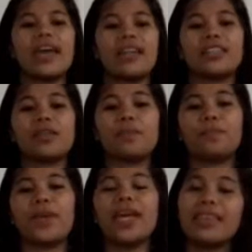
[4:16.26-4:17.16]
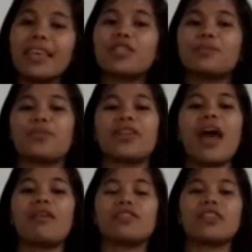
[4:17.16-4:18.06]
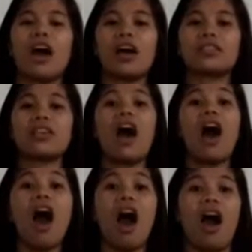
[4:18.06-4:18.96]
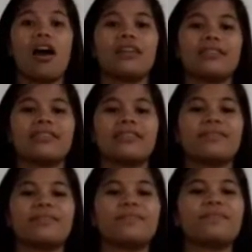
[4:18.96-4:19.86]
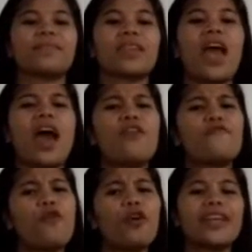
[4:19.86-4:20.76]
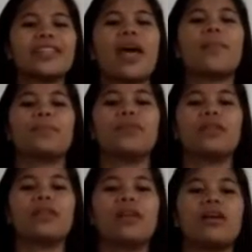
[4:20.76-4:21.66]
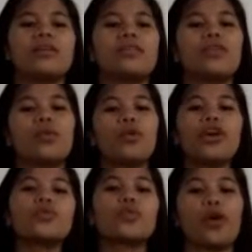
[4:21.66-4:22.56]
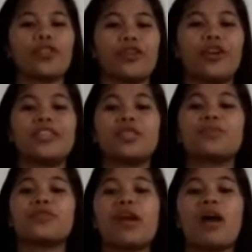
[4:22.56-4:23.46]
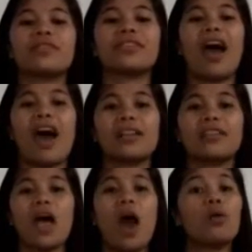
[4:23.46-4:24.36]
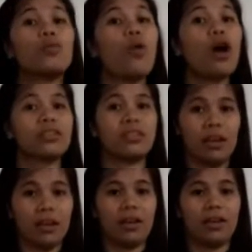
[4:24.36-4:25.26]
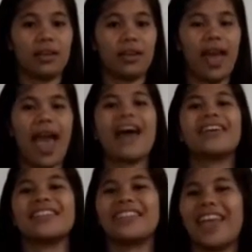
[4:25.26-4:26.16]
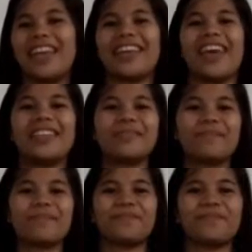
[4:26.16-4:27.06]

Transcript: It is pronounced as ah. For example, the word water is pronounced as water. Say it again.